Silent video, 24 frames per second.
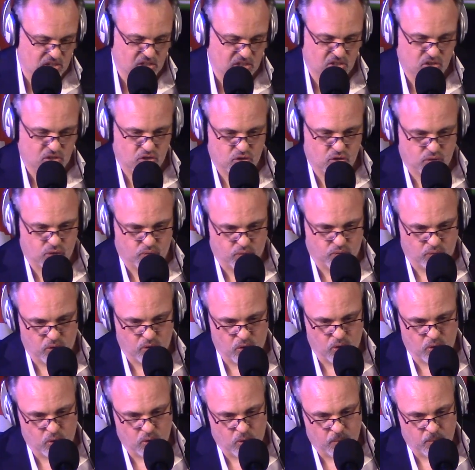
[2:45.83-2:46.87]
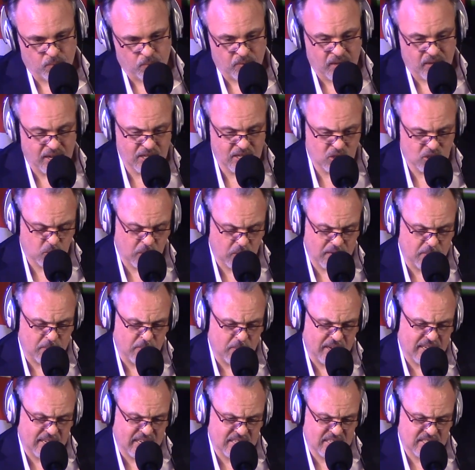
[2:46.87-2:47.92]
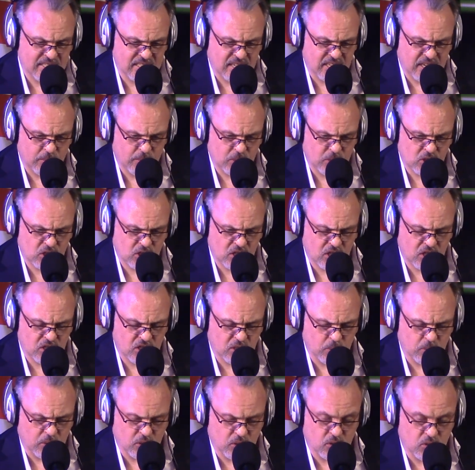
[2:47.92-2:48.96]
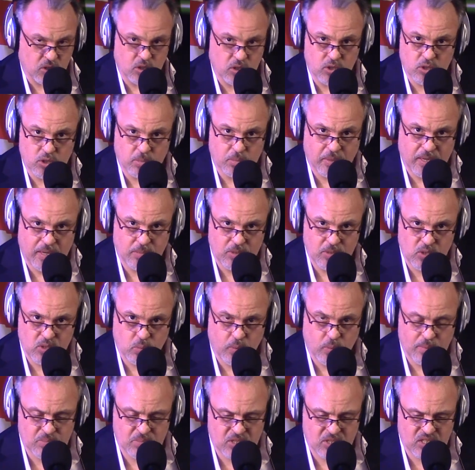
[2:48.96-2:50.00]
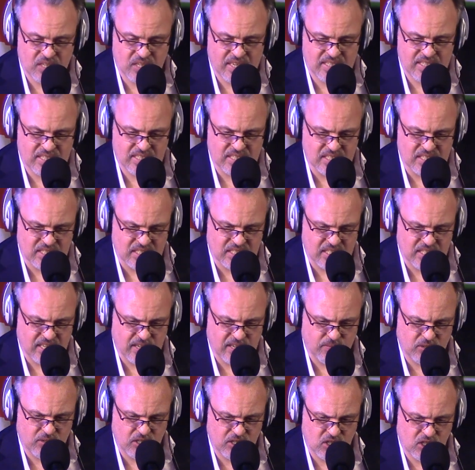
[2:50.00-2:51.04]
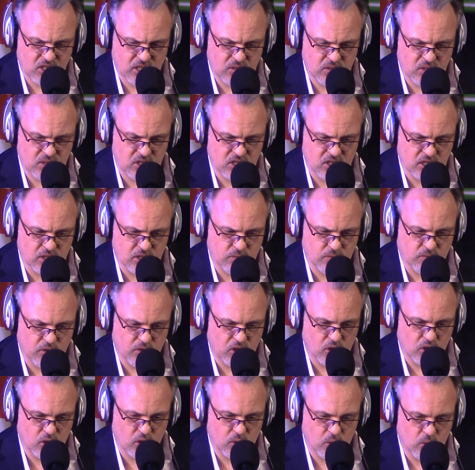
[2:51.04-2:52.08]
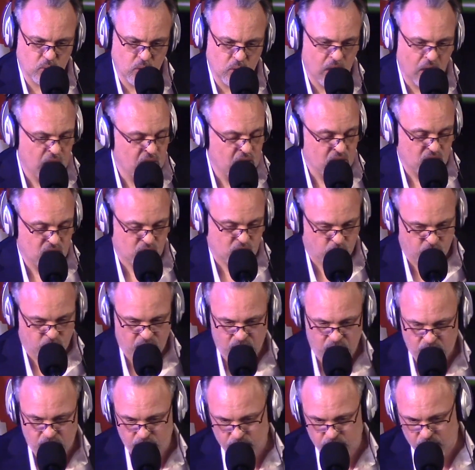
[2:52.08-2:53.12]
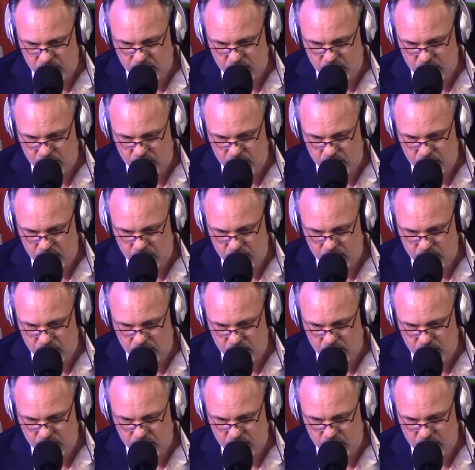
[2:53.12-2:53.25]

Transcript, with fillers: true. Each week, my guests and I will search the world's newspapers, websites, and TV shows just for you to bring you the very